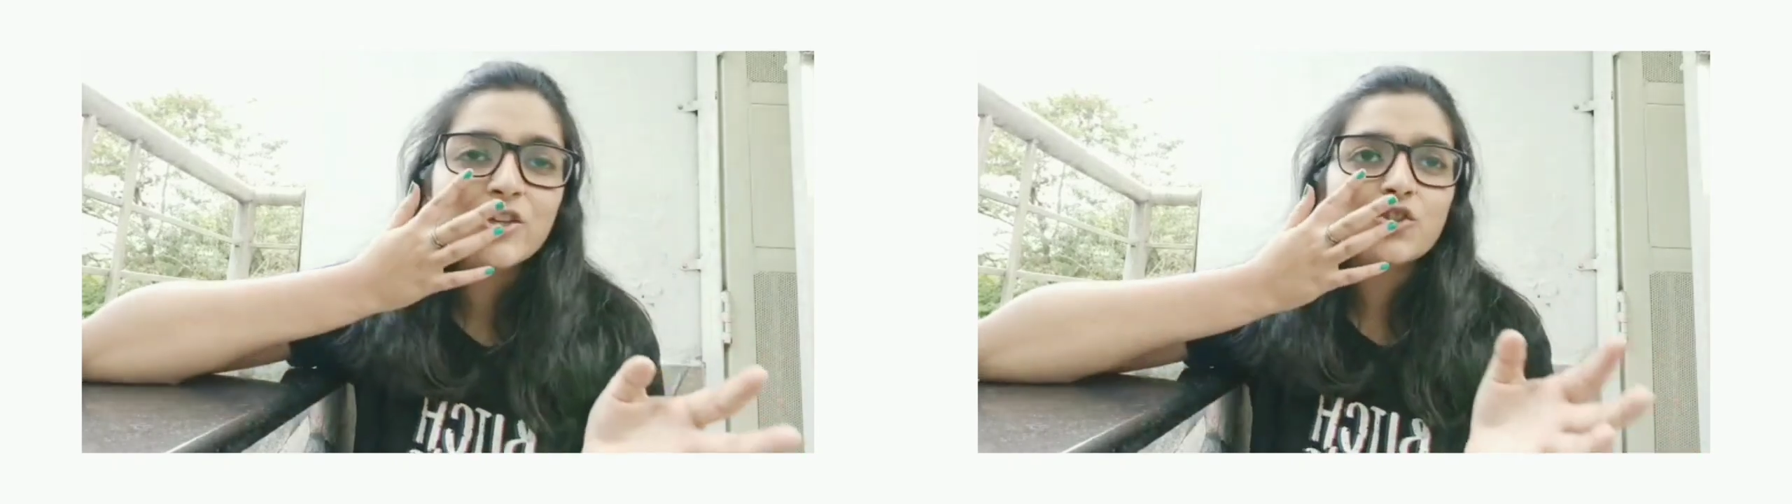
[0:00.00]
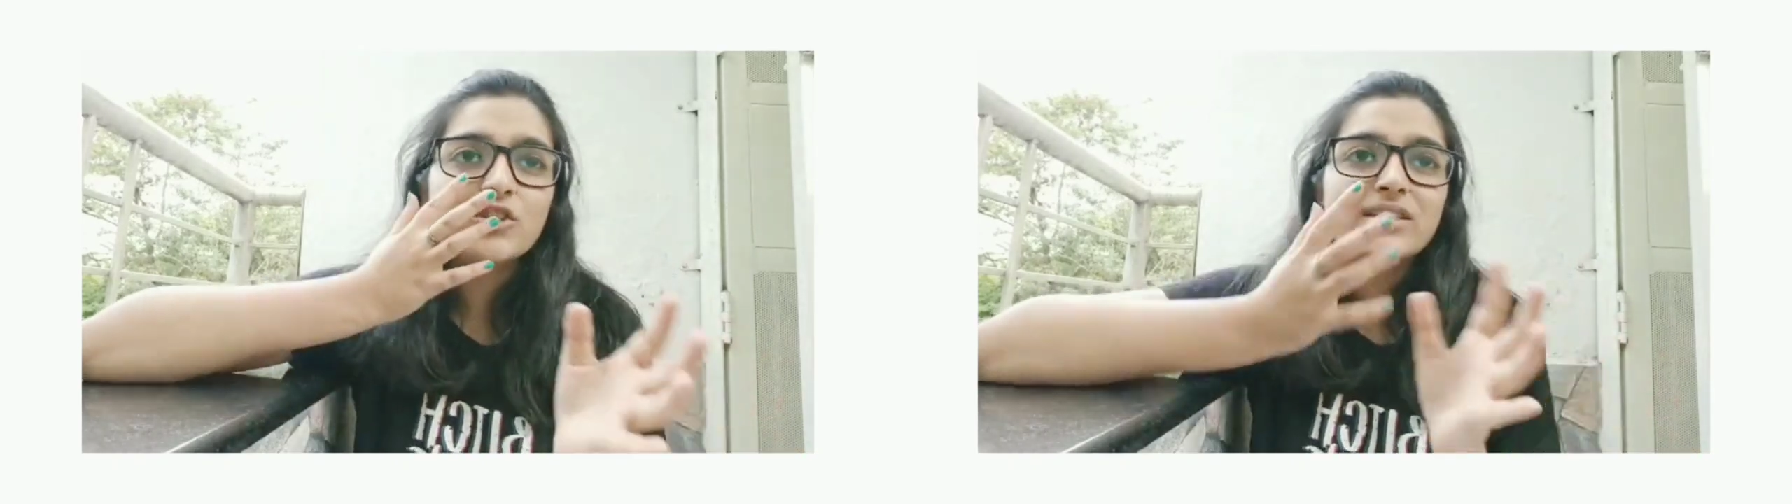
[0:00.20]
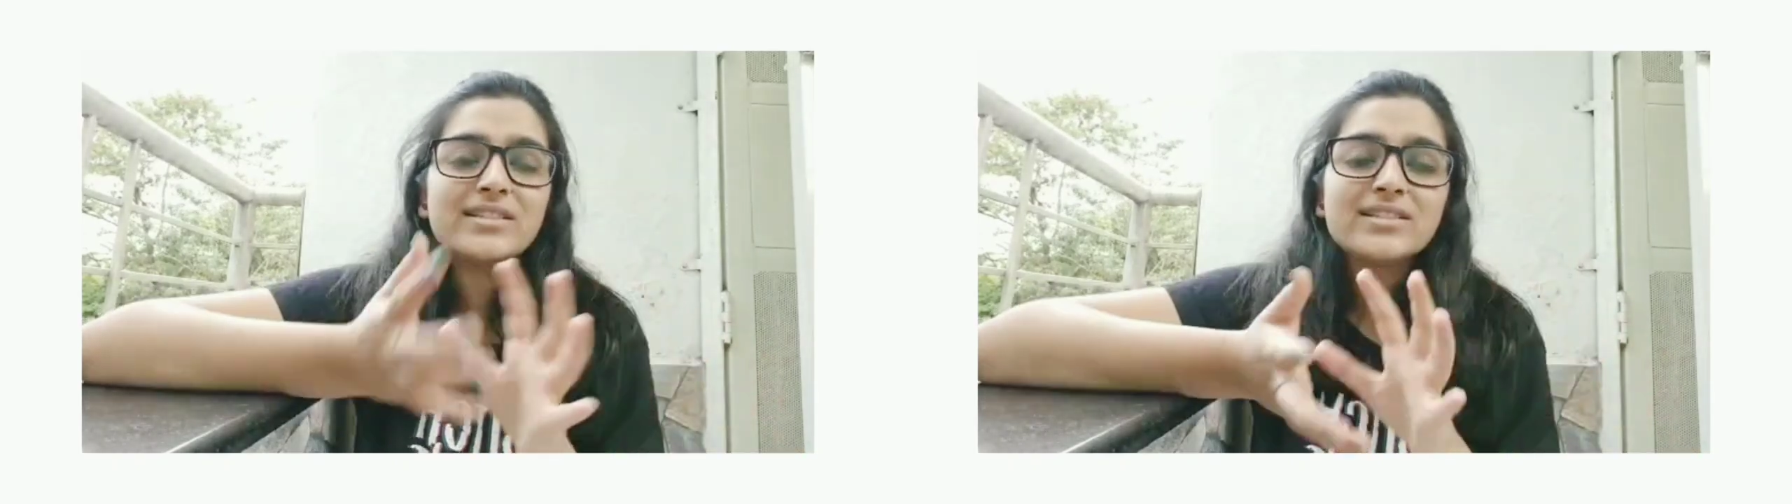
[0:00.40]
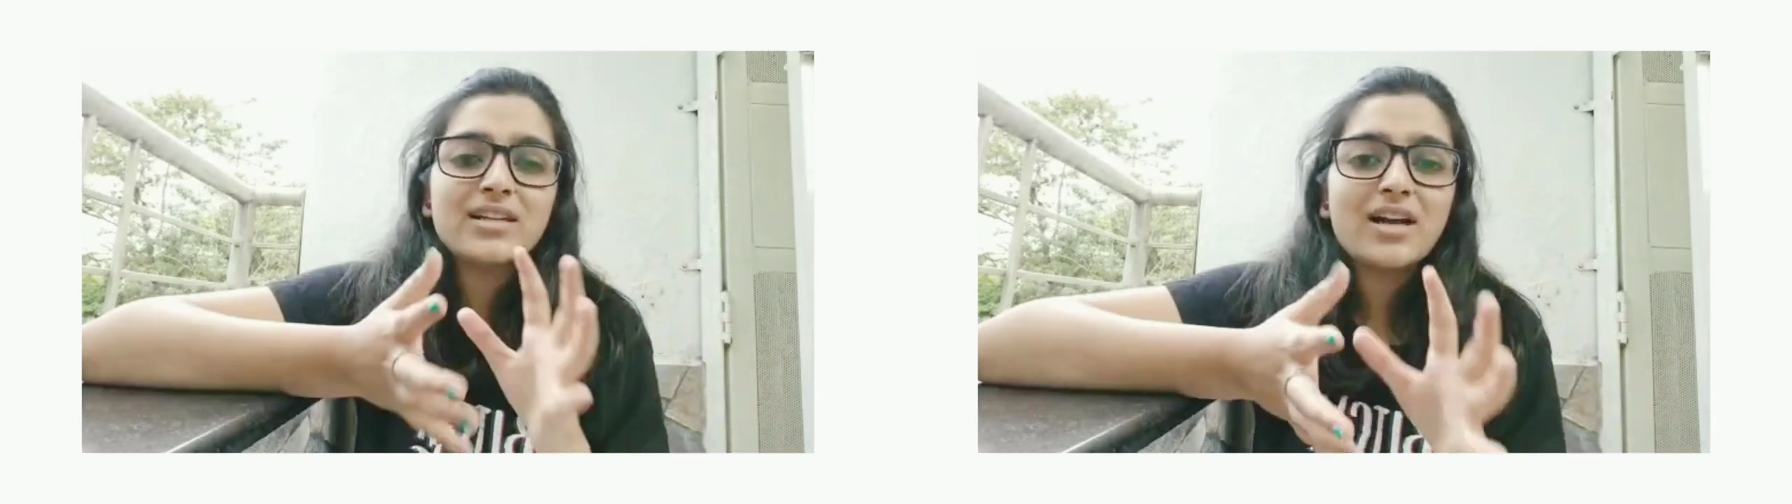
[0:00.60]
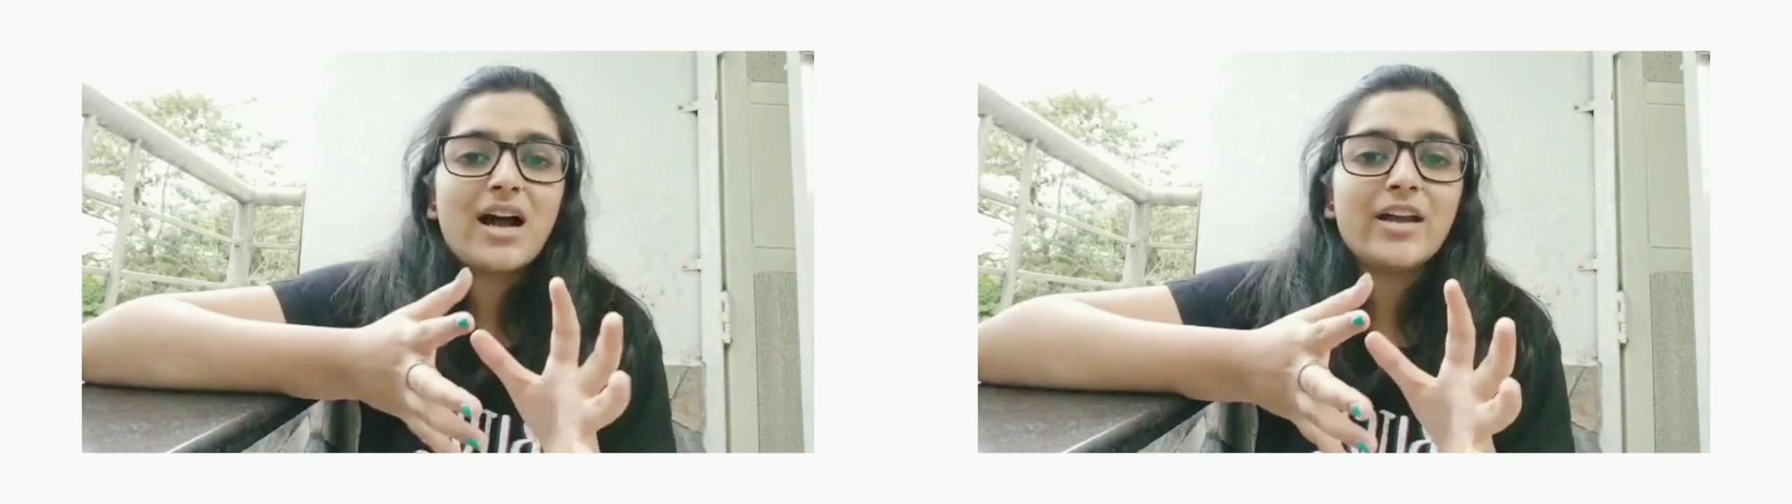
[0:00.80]
So this is
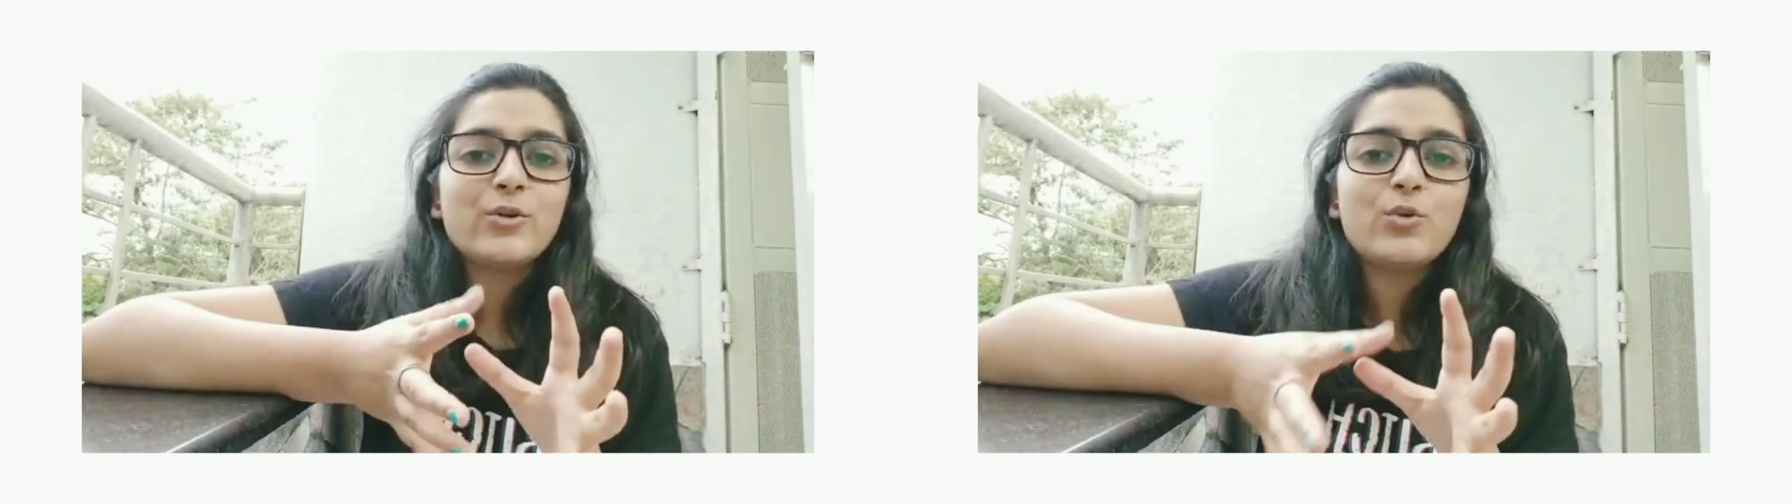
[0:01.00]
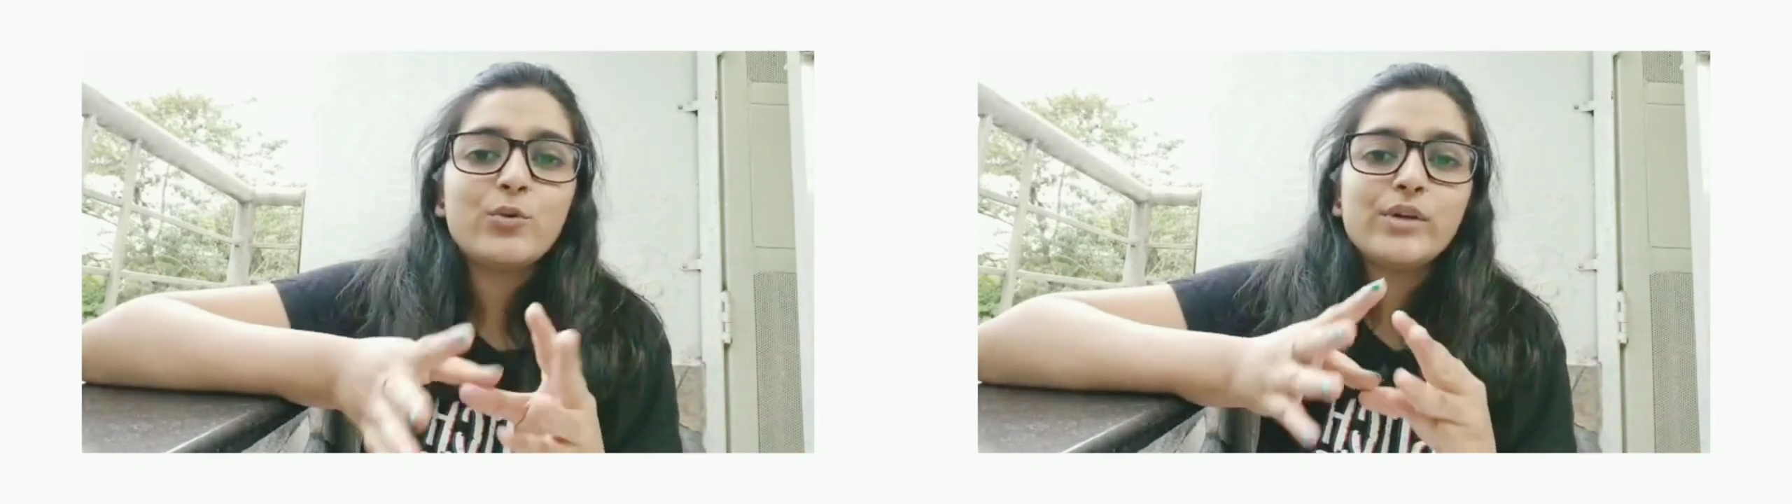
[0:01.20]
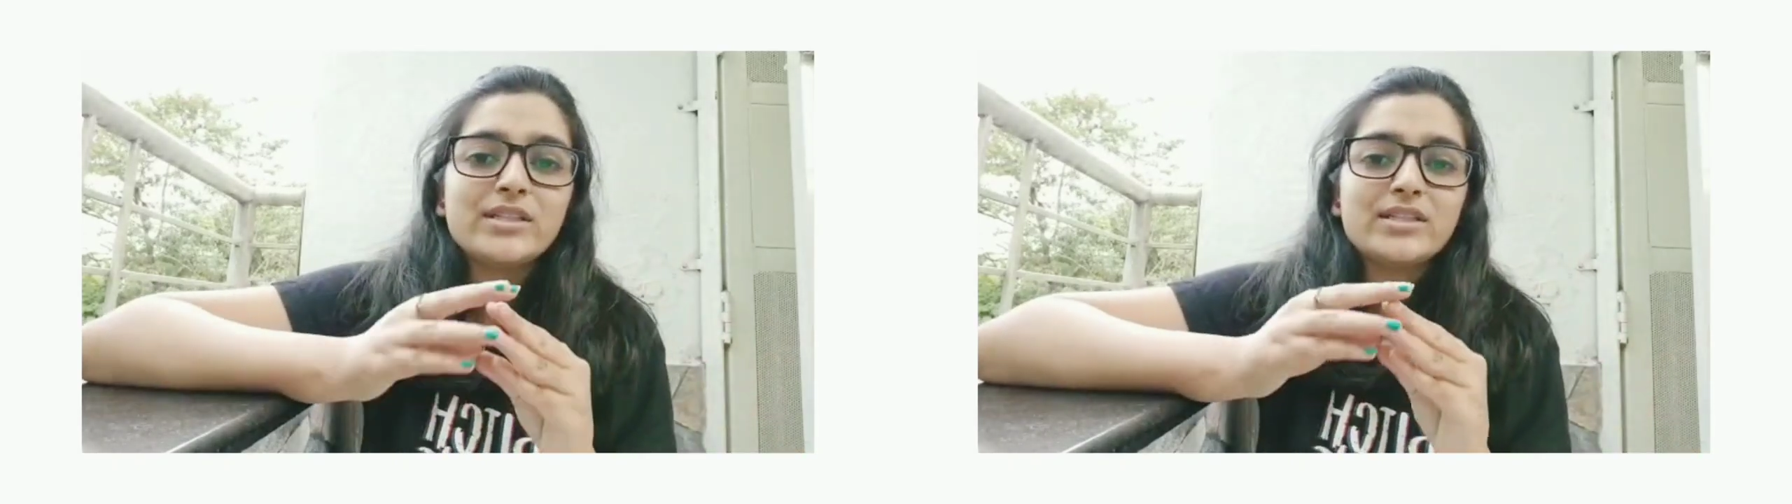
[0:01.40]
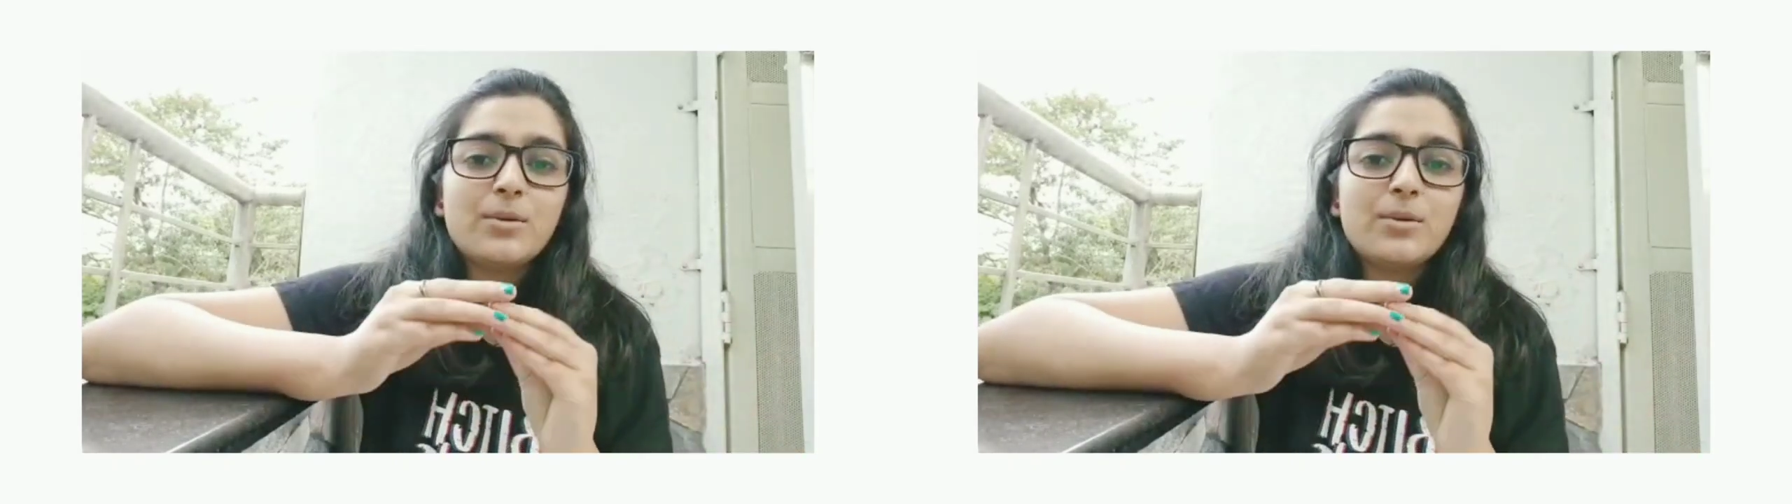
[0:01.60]
the guy who is